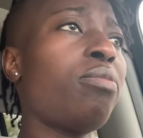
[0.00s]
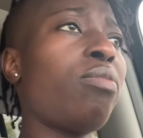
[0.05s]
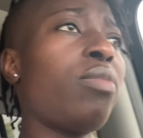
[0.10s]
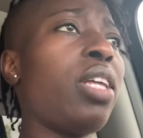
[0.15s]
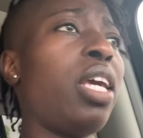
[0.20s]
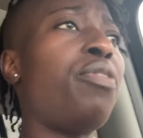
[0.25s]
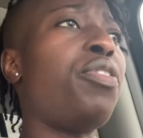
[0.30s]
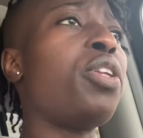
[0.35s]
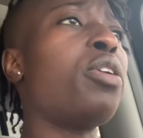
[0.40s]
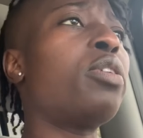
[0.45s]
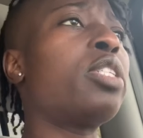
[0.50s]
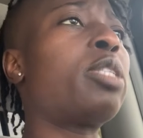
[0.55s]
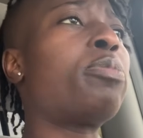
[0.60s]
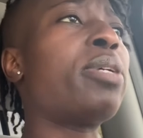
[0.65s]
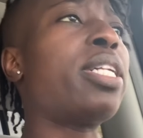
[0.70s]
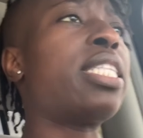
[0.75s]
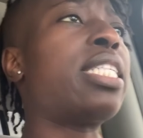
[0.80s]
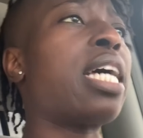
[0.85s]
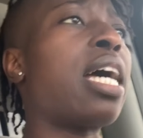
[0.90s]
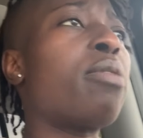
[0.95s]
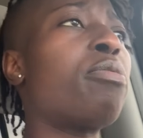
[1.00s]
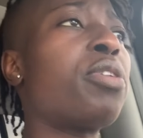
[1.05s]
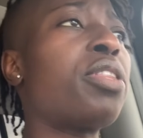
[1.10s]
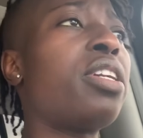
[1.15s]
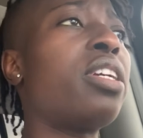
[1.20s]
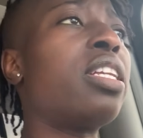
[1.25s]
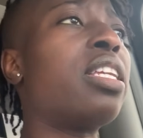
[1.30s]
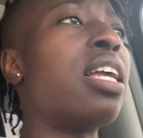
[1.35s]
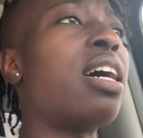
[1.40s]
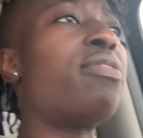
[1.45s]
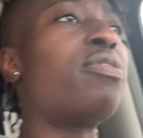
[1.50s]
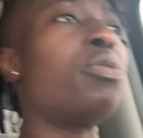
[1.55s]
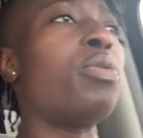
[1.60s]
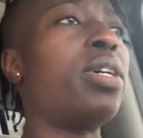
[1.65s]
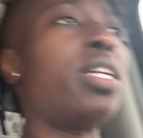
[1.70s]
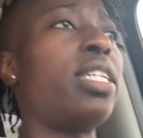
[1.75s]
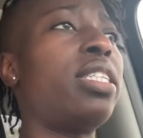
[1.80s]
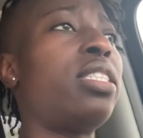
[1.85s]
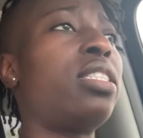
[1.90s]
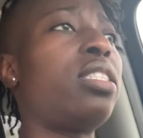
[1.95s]
If you don't spend time with your loved
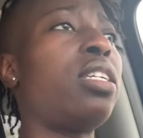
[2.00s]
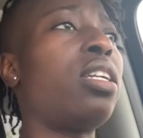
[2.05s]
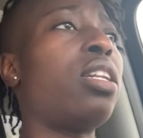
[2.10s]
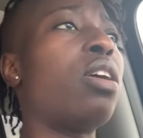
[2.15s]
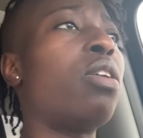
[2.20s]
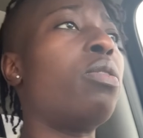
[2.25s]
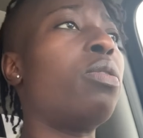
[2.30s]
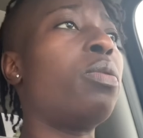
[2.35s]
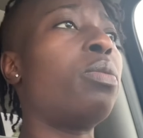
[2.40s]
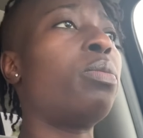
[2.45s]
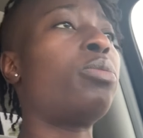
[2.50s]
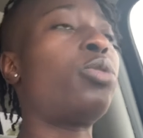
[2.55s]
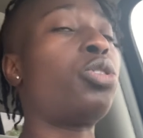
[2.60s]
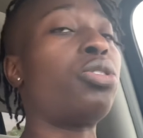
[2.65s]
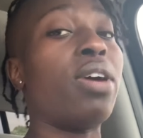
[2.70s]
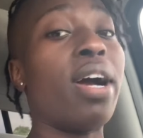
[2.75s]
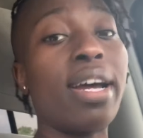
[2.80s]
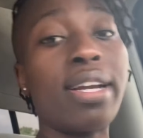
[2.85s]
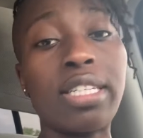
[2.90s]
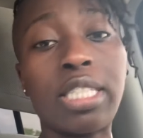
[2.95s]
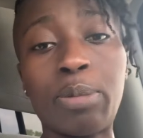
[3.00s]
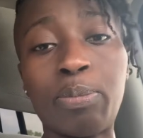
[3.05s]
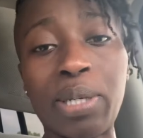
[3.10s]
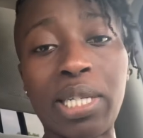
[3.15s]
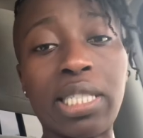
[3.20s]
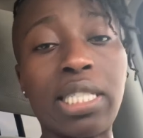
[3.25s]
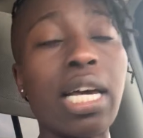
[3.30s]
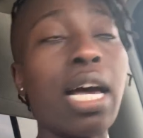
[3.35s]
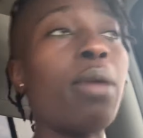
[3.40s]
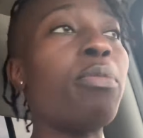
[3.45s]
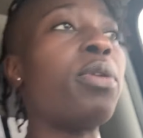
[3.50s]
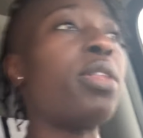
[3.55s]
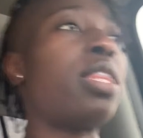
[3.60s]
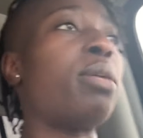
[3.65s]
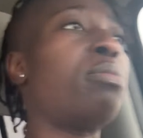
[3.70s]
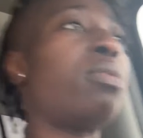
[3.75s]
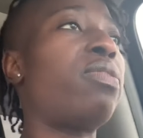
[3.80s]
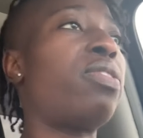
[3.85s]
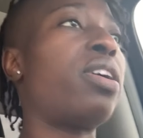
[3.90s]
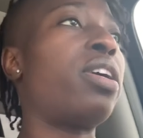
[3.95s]
ones, try to spend time with
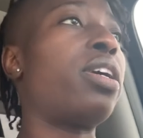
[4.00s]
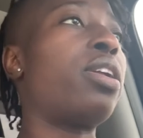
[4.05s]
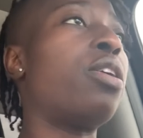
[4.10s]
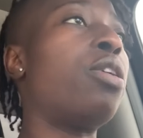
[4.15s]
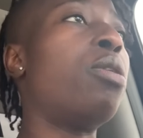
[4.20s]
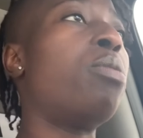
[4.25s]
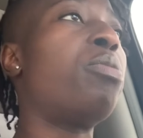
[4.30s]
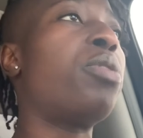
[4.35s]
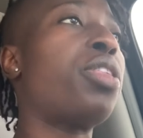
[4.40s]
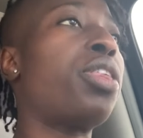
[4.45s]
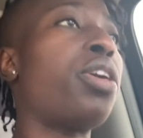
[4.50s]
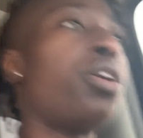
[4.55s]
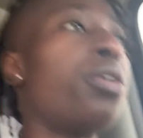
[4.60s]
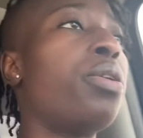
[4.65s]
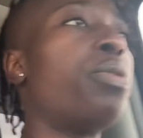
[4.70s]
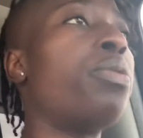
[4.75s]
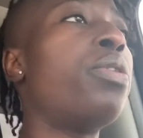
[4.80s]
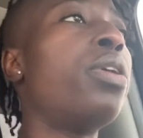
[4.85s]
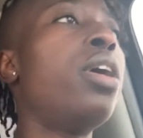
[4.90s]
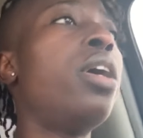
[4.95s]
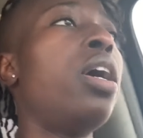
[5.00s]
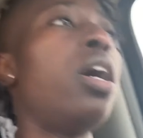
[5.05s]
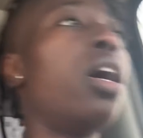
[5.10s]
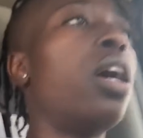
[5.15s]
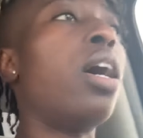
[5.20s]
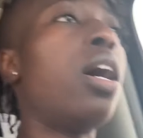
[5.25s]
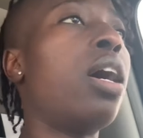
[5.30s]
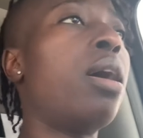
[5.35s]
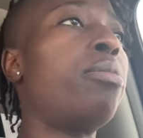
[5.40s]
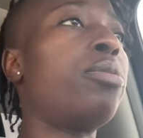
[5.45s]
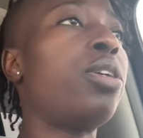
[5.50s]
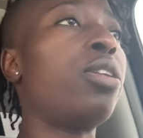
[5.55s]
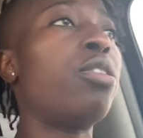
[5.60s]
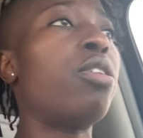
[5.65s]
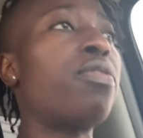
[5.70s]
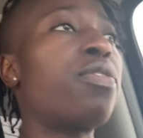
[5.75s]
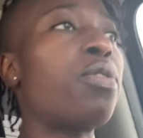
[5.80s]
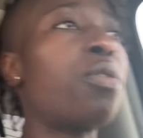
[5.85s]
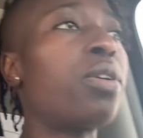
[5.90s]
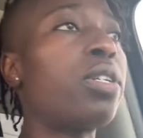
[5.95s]
them if they're at home with you.
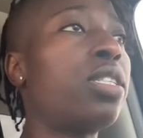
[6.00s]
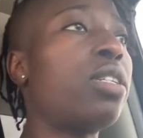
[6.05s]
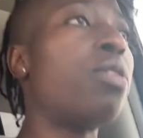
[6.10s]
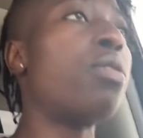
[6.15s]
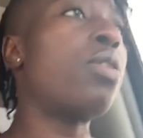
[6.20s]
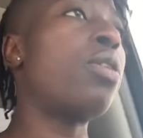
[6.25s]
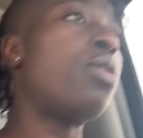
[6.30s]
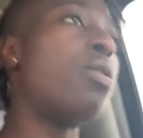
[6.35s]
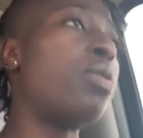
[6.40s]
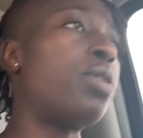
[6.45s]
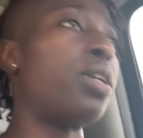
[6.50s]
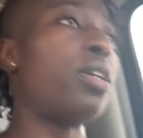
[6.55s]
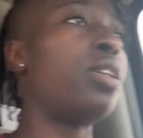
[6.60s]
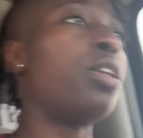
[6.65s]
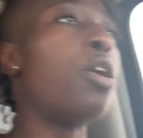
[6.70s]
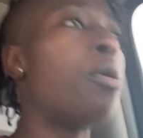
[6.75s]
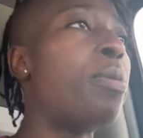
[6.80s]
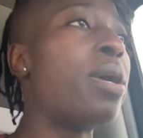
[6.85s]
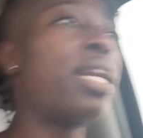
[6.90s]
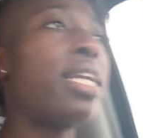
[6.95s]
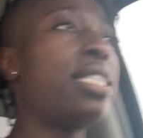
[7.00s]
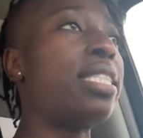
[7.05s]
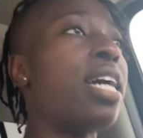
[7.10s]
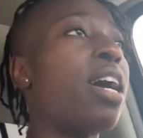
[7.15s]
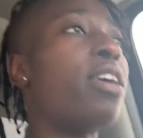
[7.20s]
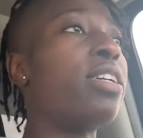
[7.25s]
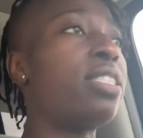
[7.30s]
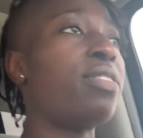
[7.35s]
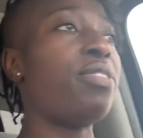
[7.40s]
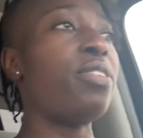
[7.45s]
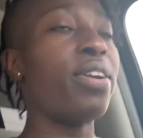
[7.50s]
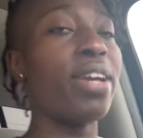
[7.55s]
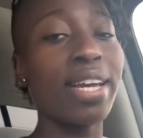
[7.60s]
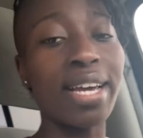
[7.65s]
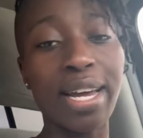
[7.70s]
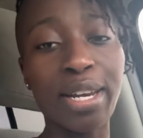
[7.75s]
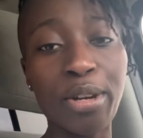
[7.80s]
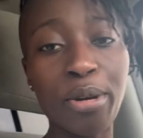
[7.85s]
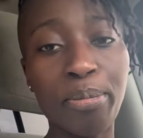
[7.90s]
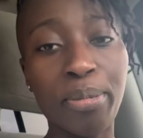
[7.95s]
Of course, don't go to nobody's house if you
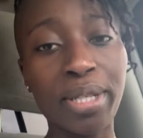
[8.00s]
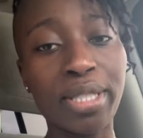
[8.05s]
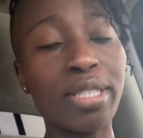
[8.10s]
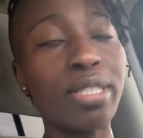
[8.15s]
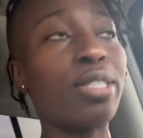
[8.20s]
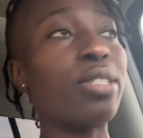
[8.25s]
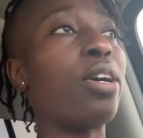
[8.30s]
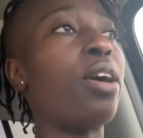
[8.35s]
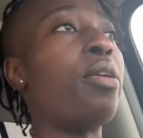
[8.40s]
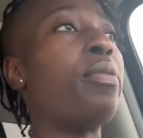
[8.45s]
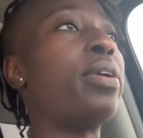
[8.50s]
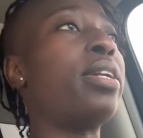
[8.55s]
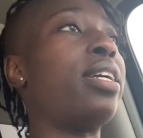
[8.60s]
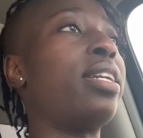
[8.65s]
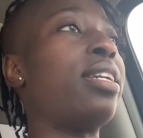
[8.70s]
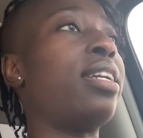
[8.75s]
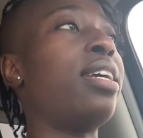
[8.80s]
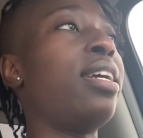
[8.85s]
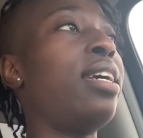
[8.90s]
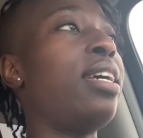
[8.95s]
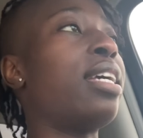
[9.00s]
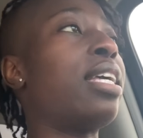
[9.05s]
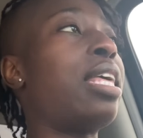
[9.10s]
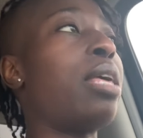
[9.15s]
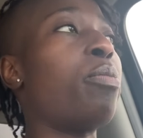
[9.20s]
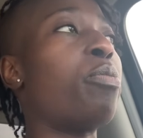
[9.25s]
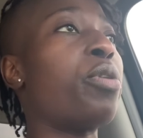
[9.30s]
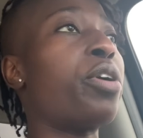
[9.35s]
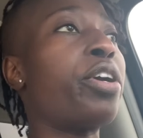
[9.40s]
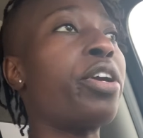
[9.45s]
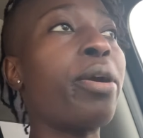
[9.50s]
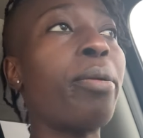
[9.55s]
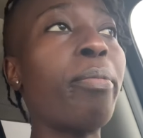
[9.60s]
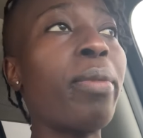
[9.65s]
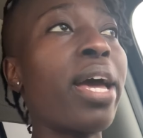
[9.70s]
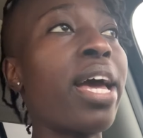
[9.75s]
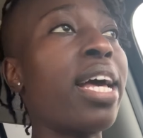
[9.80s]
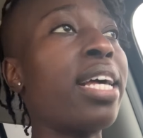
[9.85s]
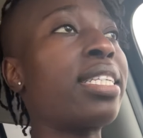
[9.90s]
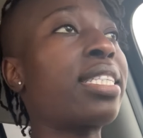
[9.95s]
ain't got no business going, and keep wearing your
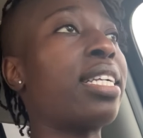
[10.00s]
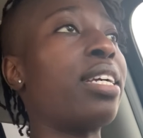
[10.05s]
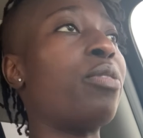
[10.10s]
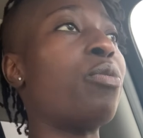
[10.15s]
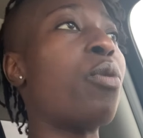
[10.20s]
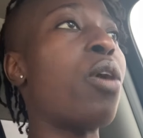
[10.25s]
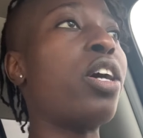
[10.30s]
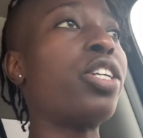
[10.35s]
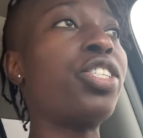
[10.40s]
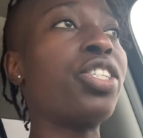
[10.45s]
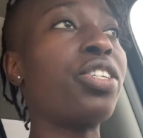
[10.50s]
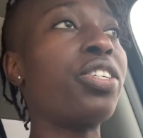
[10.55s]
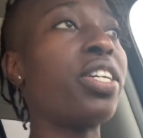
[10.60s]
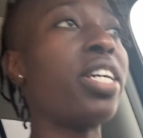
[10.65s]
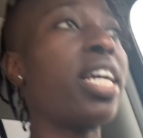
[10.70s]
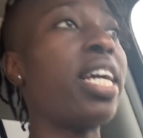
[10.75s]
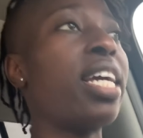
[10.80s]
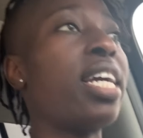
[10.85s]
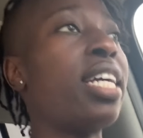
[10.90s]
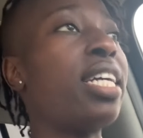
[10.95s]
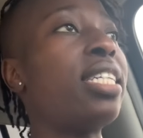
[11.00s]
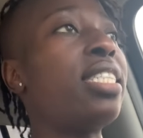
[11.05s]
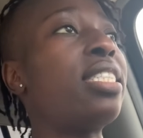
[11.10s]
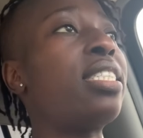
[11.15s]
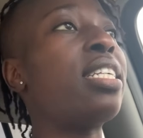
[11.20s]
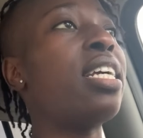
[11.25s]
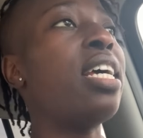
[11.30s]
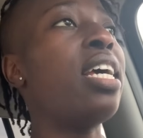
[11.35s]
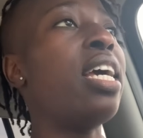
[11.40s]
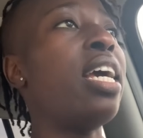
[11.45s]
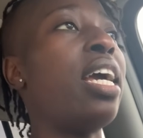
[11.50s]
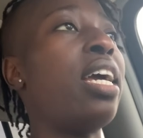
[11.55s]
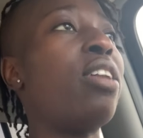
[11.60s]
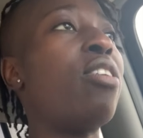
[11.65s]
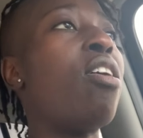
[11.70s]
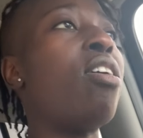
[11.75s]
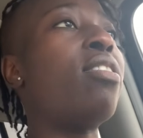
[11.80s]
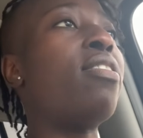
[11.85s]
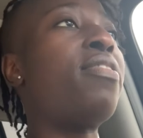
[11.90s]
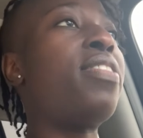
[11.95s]
mask and washing your hands
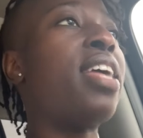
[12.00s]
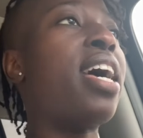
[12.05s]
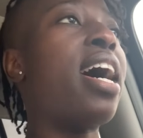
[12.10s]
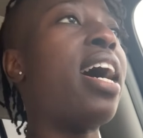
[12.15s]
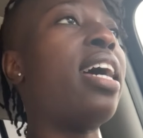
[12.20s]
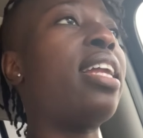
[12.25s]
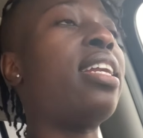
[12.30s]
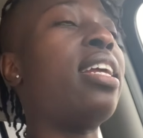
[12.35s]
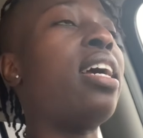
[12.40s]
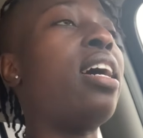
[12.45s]
and all of that.